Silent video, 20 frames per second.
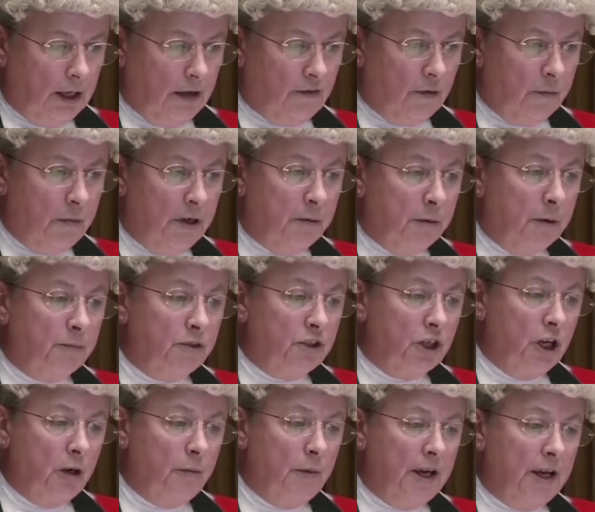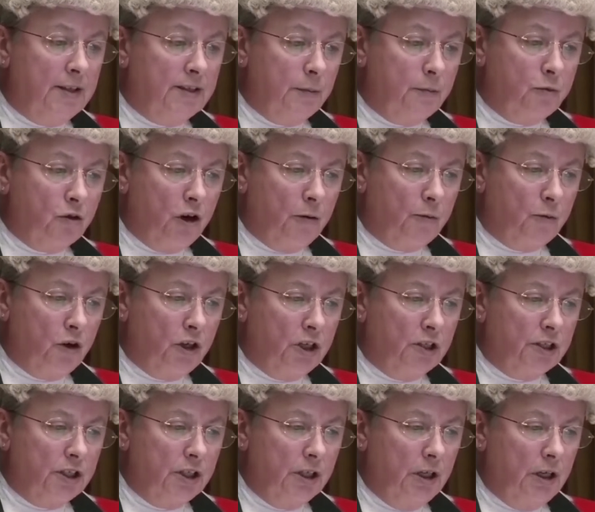If a minimum term is
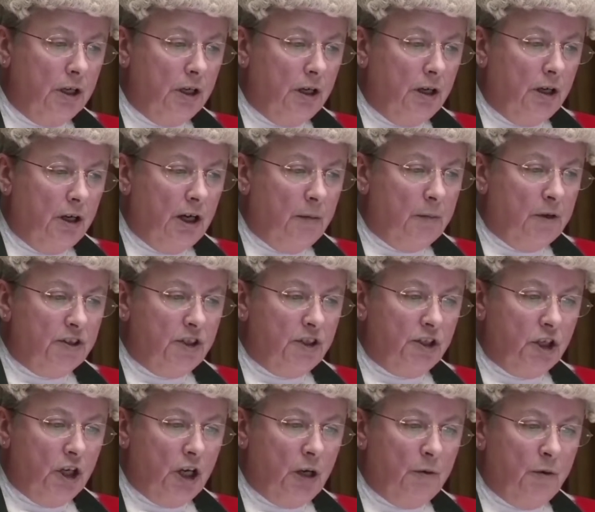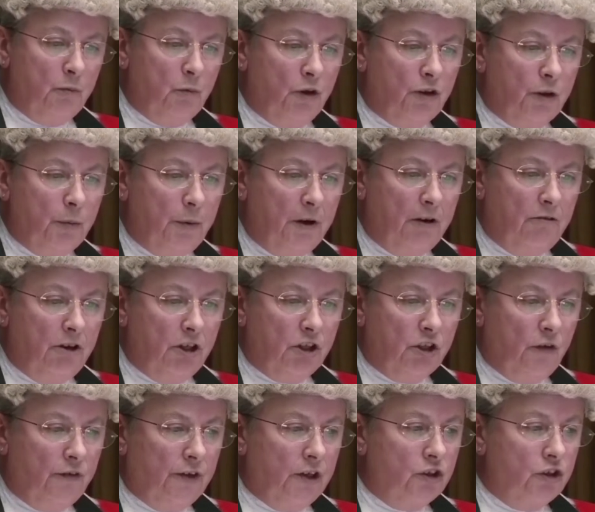appropriate, I must determine what the period
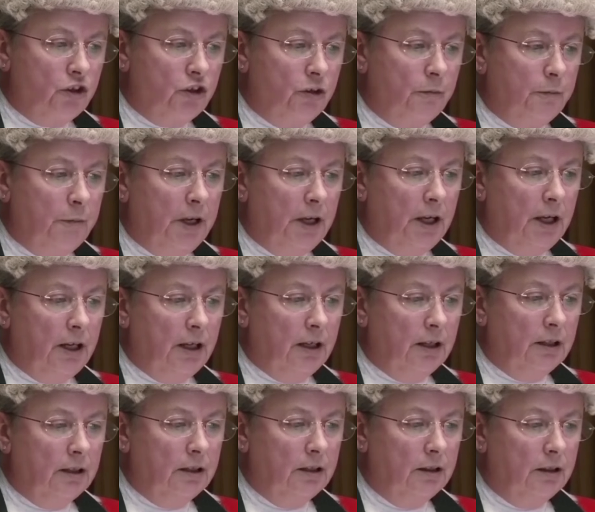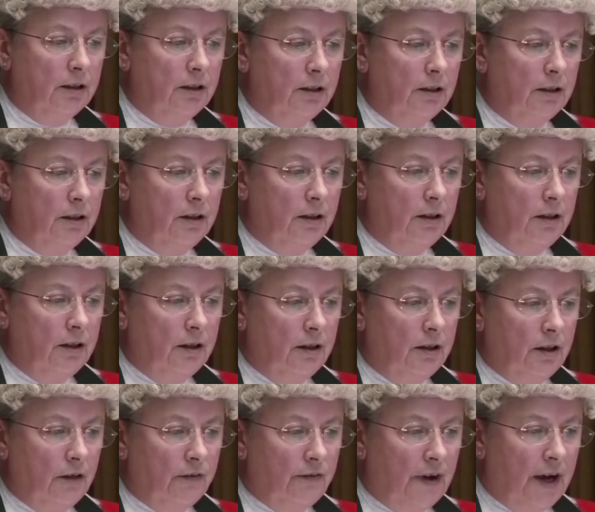of it should be.
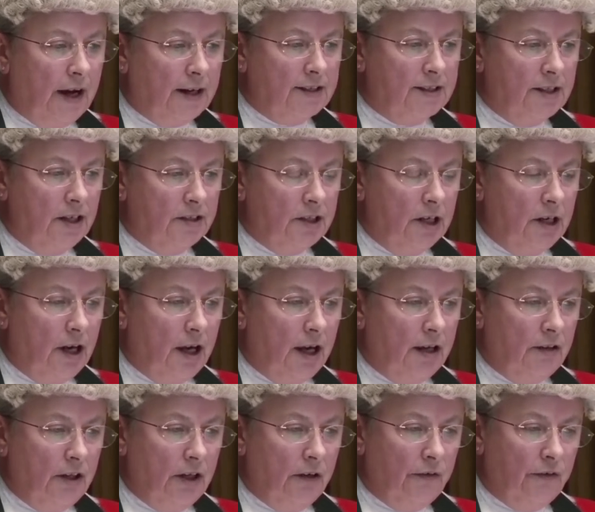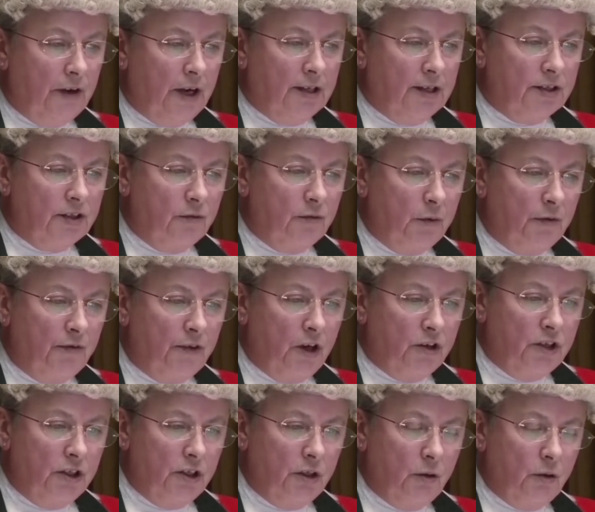The facts underlying the offence of
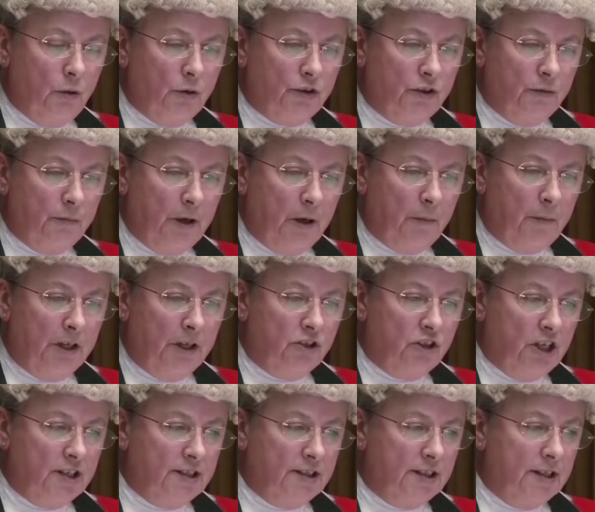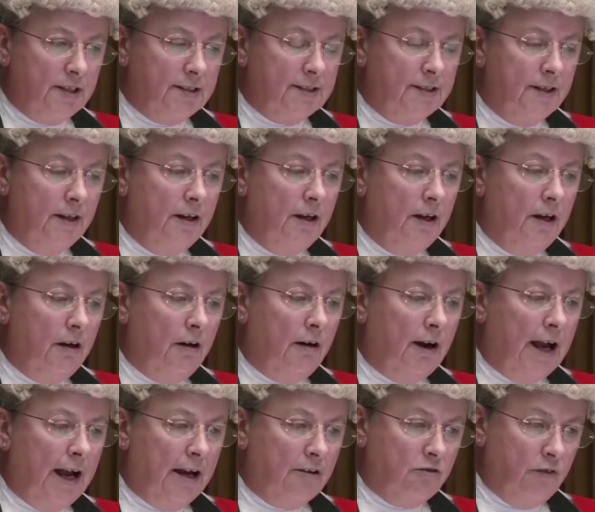perverting the course of public justice
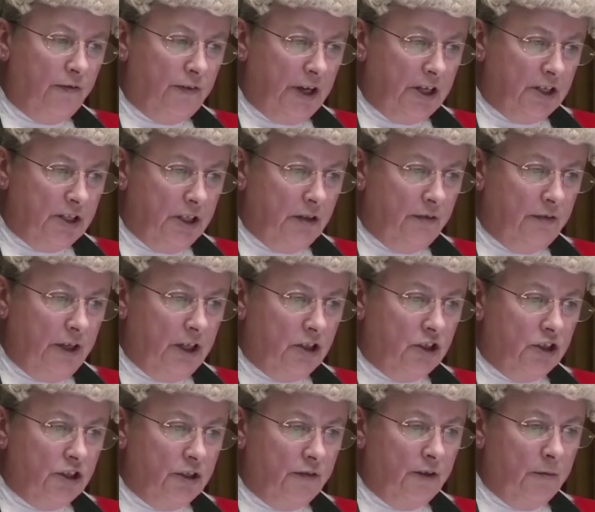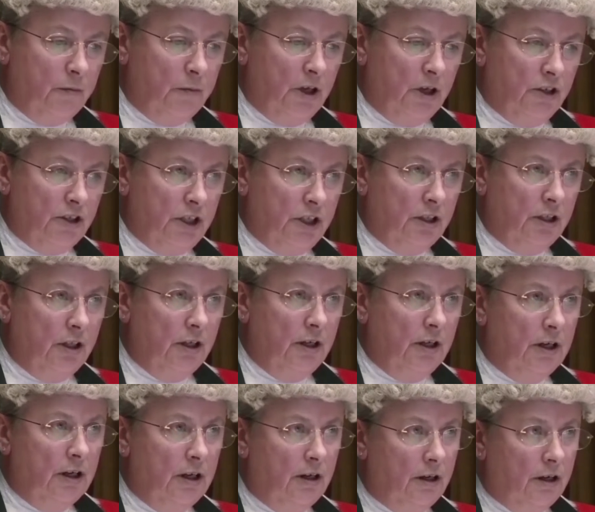are aggravating features of the murder.
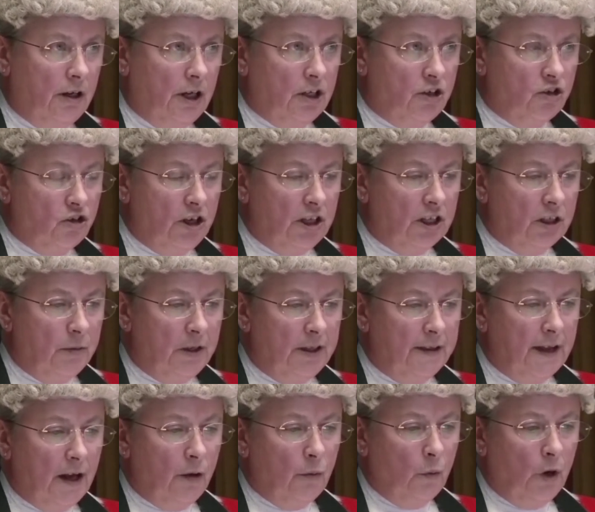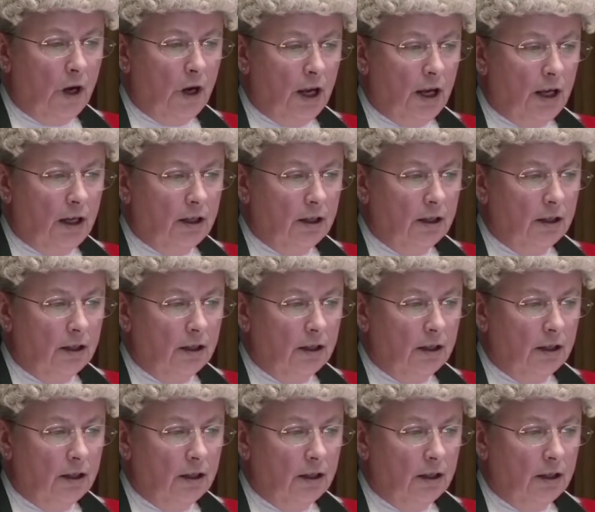I treat them in that way.